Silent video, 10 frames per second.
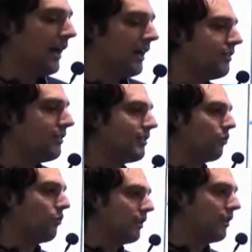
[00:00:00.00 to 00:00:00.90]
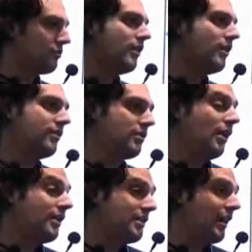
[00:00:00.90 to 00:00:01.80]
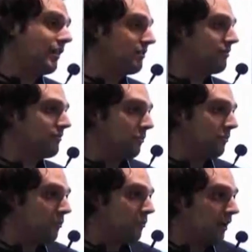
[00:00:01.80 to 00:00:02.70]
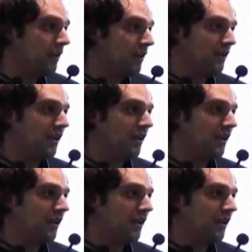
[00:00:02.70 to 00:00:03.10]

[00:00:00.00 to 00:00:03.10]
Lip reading: anything that works with Kontakt will work.